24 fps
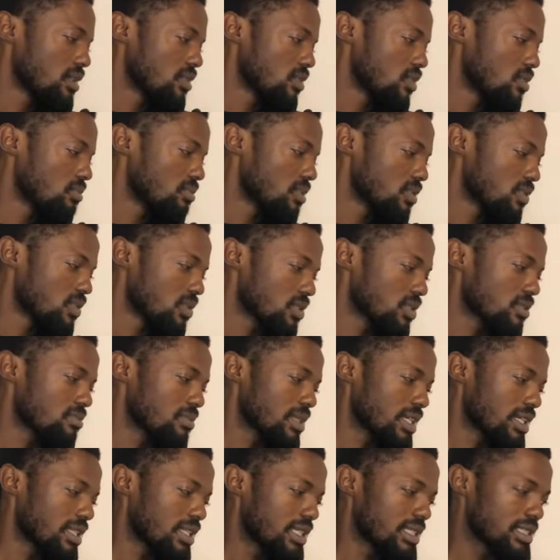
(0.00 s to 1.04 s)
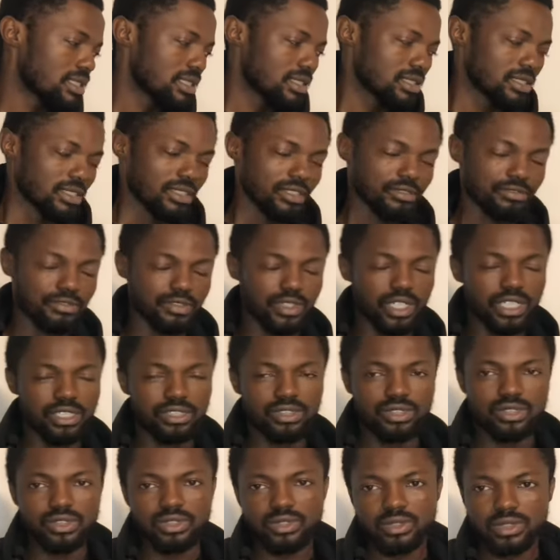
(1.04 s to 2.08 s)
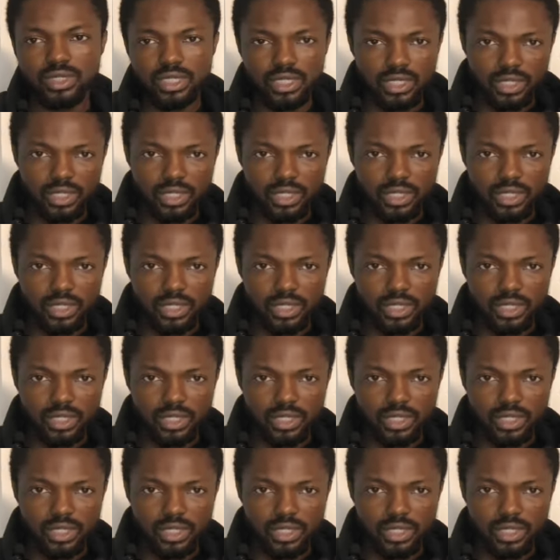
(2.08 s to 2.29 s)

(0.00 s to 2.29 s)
number one on my list is Lieferando.